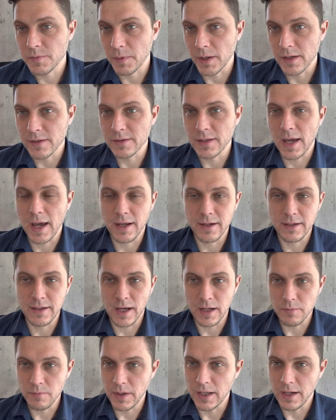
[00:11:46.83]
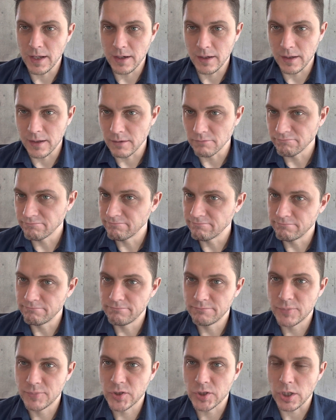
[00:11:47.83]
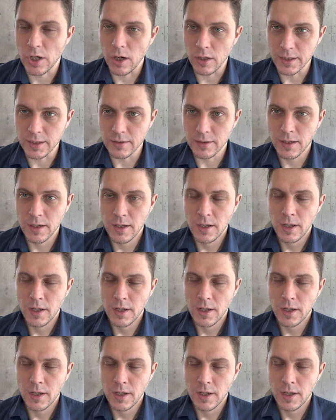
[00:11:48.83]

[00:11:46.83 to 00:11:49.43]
because they had not made any solid